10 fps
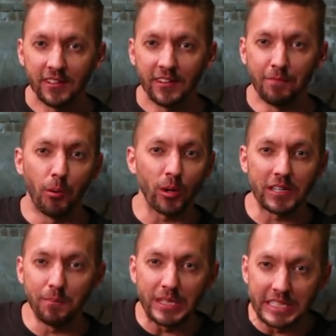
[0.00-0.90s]
of pork
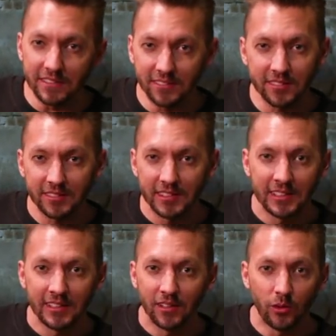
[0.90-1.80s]
and beans
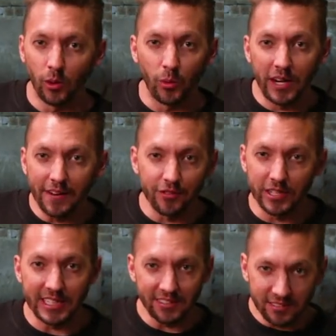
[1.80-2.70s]
or whatever
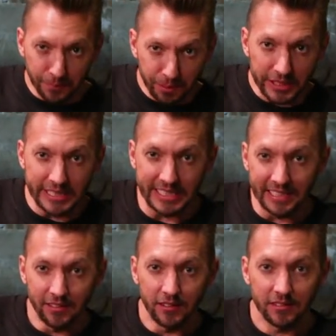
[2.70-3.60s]
it is
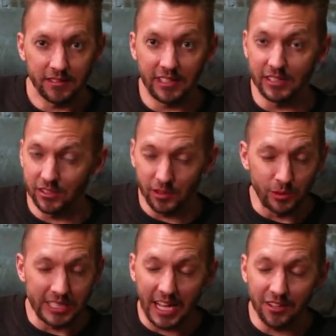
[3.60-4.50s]
depleting. Okay,
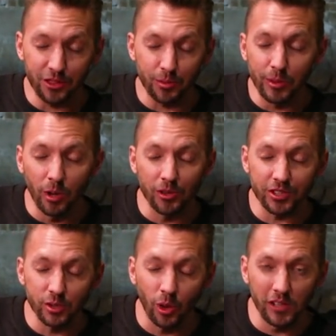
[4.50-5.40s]
we're down to three rolls
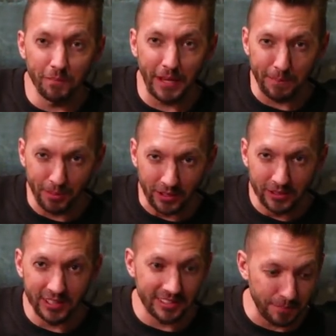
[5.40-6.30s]
of toilet paper. It's